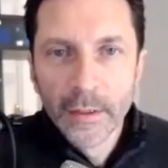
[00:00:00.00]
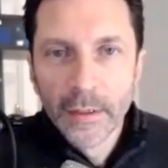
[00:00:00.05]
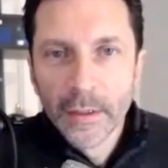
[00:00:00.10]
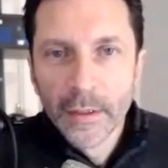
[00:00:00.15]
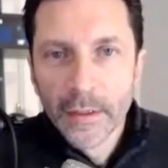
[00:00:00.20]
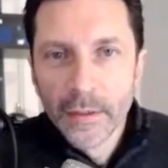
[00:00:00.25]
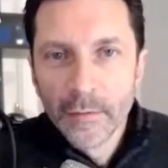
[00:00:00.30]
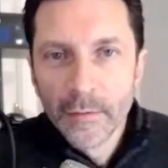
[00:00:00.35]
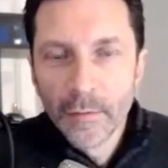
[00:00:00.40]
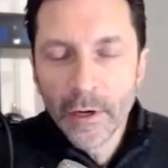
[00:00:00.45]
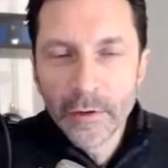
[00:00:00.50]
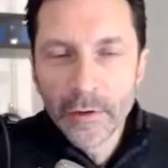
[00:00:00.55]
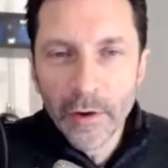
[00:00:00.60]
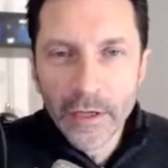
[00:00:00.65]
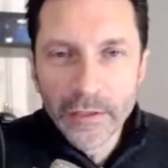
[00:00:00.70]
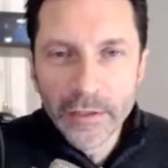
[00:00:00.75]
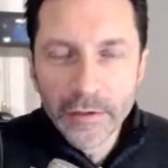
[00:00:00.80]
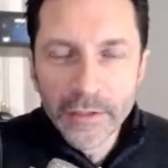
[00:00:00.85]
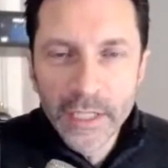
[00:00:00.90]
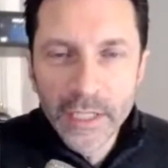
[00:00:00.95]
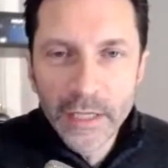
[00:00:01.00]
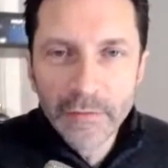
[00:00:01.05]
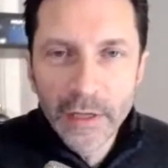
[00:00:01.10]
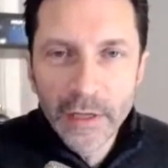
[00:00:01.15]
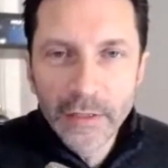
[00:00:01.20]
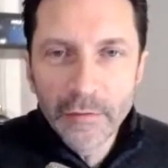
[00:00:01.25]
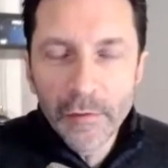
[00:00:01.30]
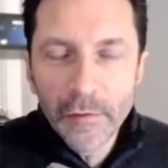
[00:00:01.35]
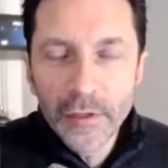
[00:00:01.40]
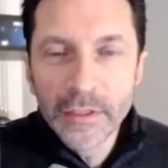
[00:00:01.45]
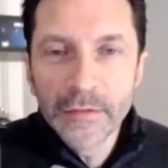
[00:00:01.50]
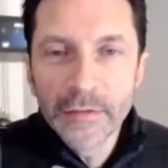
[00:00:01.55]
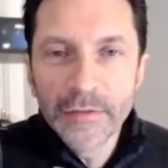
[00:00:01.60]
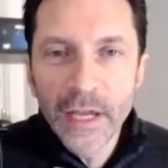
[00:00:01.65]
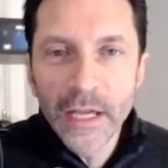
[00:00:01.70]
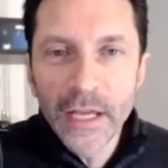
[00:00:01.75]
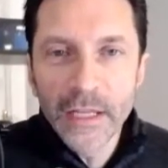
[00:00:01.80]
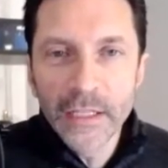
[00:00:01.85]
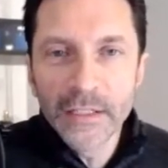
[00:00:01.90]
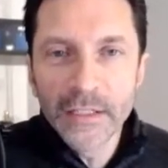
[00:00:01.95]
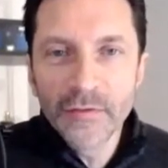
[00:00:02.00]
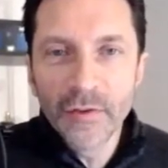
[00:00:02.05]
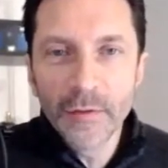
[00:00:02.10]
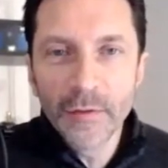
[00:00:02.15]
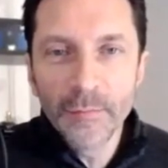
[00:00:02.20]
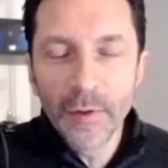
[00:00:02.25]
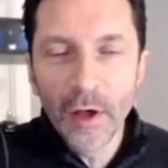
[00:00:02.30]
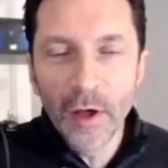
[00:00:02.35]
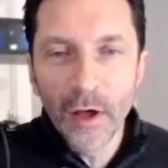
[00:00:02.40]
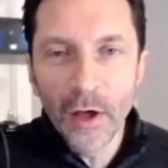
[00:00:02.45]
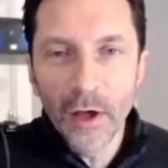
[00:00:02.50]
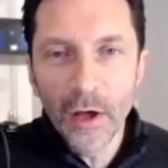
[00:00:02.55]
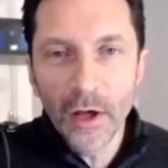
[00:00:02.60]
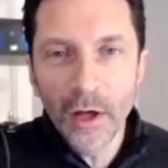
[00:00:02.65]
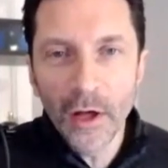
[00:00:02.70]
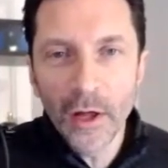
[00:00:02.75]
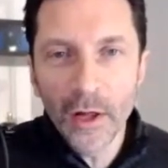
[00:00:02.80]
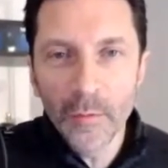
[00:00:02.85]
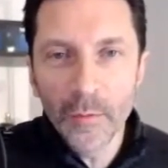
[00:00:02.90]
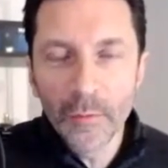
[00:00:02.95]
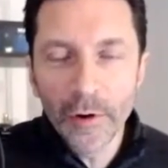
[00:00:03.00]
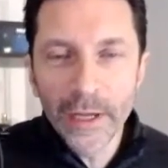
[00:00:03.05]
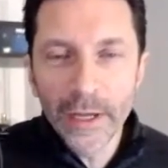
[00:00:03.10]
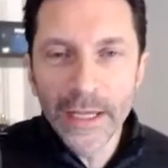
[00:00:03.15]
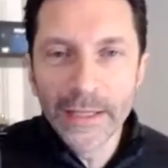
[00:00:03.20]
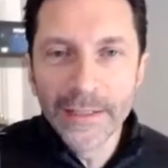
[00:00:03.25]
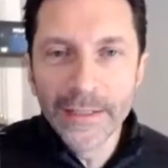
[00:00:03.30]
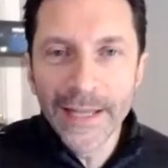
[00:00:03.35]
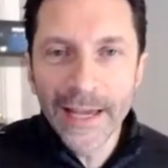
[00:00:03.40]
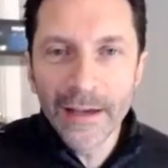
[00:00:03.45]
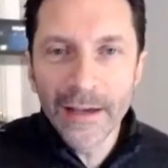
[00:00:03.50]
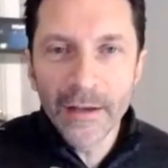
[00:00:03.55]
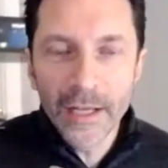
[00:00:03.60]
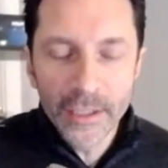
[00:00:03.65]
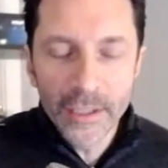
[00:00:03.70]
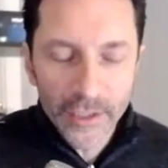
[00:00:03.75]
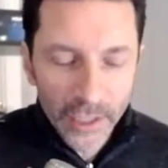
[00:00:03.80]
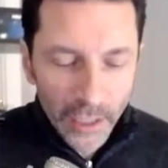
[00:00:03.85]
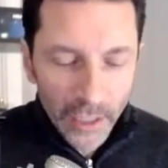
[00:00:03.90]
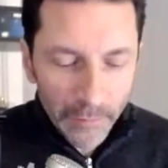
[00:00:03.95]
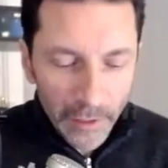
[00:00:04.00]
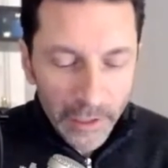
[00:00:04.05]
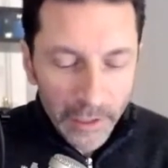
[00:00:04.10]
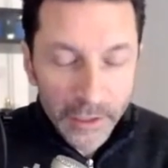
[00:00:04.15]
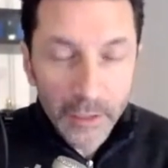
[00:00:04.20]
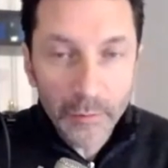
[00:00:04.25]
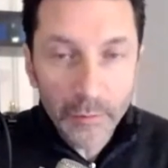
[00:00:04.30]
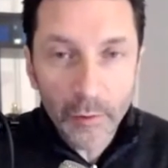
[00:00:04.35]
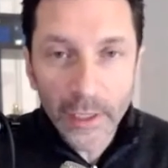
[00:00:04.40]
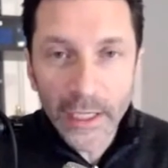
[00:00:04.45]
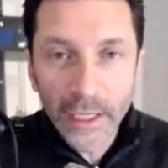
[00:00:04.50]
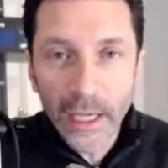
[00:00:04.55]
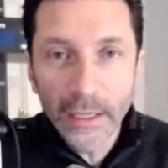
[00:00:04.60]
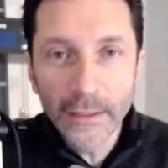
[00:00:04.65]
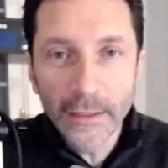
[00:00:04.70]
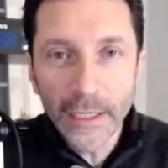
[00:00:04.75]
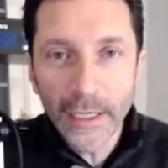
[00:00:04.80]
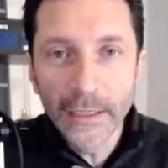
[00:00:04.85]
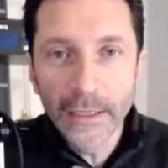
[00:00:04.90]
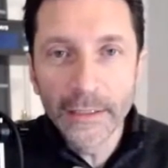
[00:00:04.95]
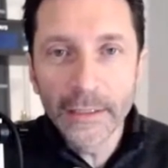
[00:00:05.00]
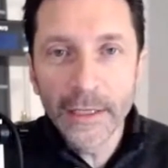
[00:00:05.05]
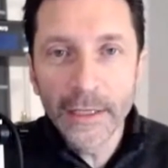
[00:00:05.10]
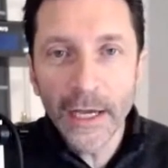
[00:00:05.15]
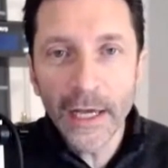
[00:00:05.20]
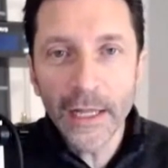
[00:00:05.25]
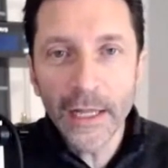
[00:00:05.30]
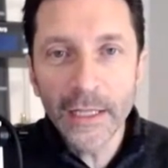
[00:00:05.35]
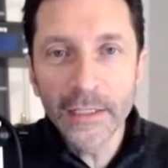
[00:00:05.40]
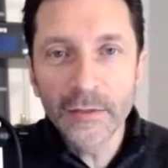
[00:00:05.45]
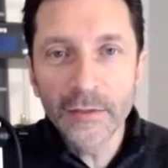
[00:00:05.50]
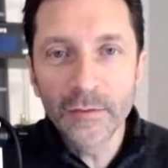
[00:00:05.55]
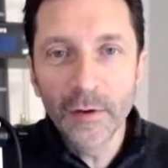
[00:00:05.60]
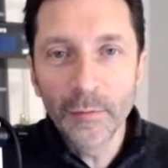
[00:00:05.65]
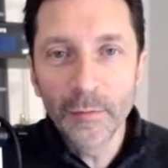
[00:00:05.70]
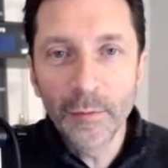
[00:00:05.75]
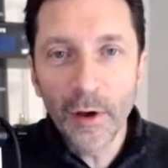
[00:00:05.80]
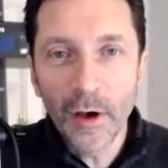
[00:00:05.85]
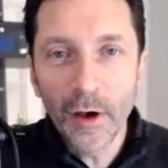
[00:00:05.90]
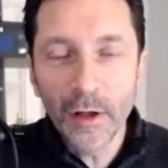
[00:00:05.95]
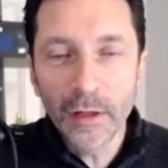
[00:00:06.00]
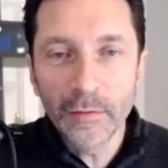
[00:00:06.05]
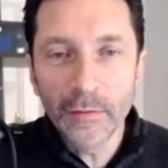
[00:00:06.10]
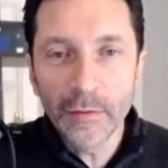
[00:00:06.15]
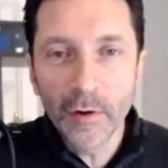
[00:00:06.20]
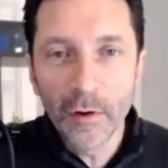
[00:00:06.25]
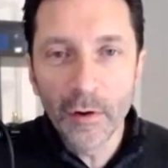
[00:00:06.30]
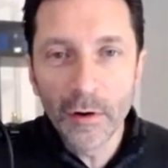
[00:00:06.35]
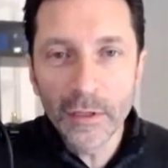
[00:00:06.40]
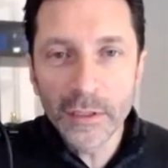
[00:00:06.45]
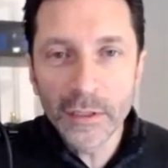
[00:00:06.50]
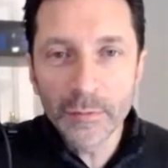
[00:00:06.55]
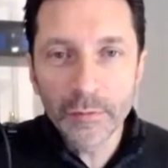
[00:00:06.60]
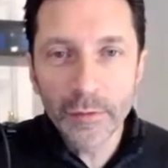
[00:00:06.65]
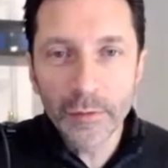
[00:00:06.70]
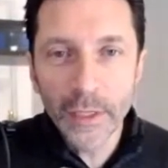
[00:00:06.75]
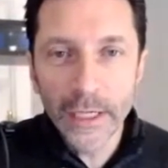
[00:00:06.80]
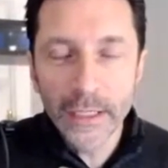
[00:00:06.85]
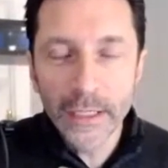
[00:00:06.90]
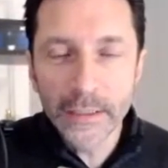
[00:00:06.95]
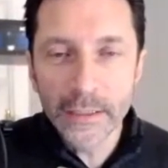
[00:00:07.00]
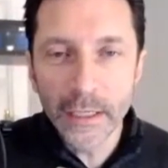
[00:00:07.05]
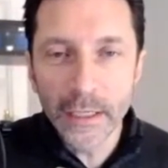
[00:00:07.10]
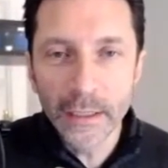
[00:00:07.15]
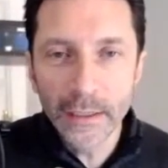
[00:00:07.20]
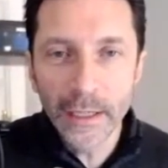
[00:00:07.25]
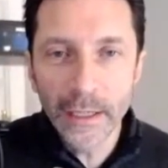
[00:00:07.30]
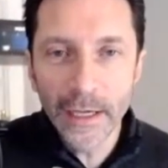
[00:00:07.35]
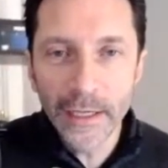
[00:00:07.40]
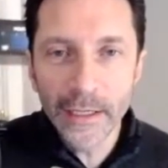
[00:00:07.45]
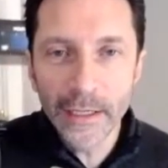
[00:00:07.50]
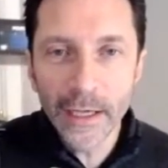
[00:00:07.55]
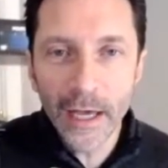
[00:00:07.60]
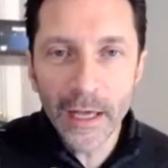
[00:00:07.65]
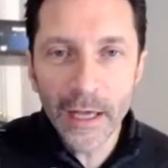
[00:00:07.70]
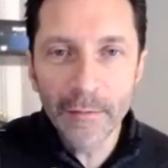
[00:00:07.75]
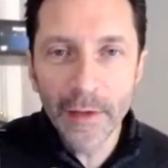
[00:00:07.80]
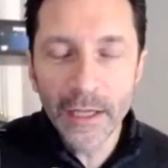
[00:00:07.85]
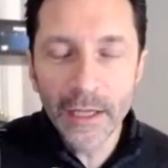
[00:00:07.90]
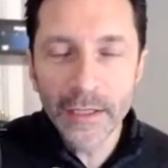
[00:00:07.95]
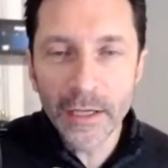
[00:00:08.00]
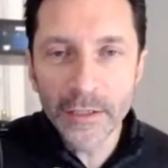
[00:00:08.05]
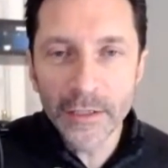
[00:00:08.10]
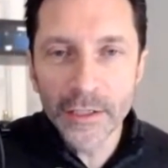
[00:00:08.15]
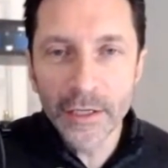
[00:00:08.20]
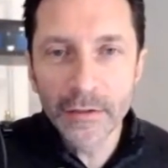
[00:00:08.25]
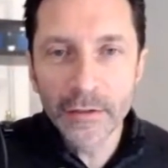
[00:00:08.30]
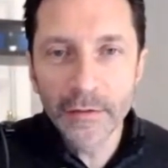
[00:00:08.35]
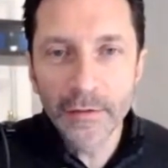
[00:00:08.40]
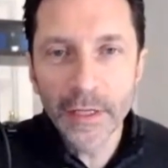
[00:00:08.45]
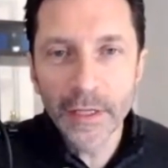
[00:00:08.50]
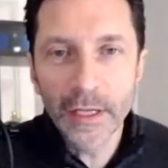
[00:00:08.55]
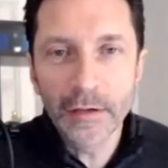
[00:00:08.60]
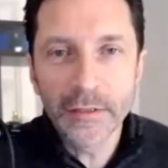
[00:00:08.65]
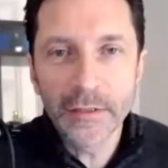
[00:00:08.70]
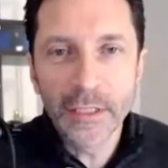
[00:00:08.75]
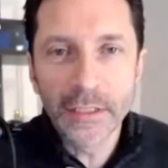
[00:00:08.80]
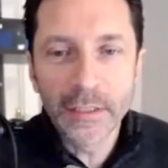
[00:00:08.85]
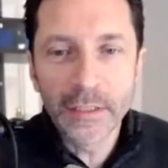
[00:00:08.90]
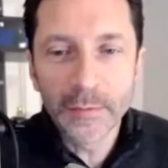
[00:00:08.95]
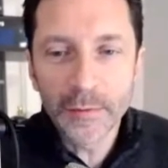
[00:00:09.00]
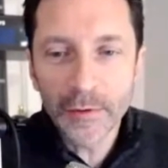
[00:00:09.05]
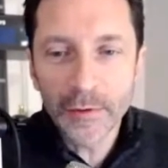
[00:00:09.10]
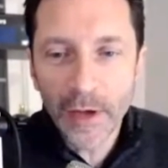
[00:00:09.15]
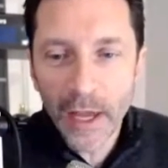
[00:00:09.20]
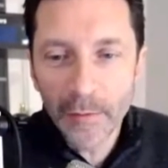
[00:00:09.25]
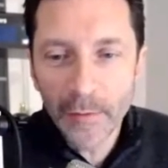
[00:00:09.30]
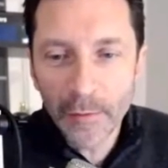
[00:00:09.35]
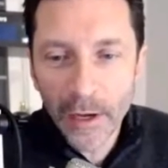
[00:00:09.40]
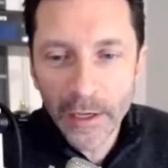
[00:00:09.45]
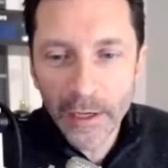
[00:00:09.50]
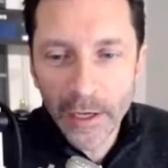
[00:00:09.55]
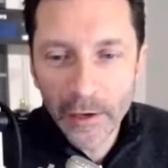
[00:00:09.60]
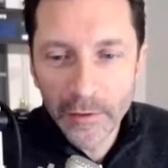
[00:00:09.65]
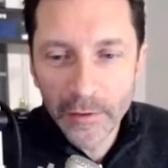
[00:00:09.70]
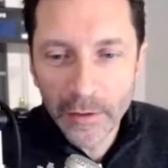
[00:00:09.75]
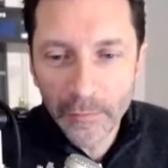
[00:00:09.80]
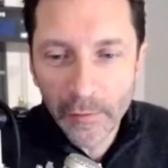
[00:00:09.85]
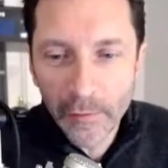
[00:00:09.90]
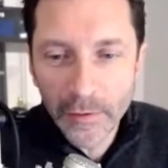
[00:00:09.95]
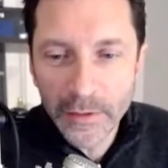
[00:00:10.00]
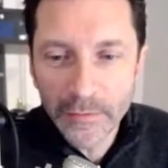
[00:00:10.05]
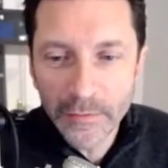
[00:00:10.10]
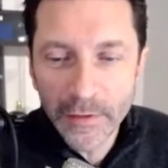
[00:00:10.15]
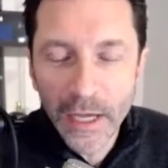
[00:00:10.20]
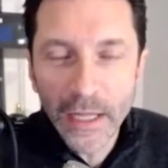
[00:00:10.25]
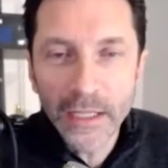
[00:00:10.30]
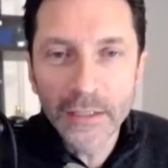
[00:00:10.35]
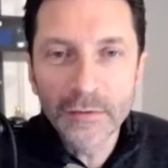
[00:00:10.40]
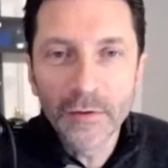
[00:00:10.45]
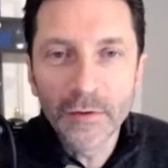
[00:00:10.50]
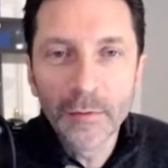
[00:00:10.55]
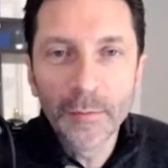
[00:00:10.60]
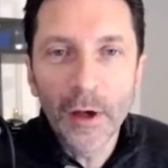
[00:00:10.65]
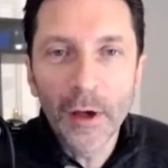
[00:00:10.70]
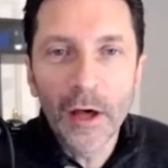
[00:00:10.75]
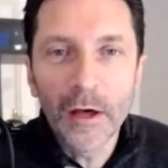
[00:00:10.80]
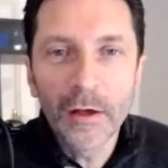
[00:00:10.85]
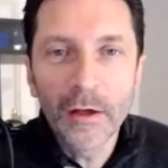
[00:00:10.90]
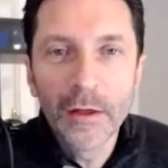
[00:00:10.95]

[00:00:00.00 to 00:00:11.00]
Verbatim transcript: Mark Rogers TV, the voice of college football, breaking down at championship weekend in college football. Of course, please like, comment, share the videos, and subscribe right here at the voice of college football.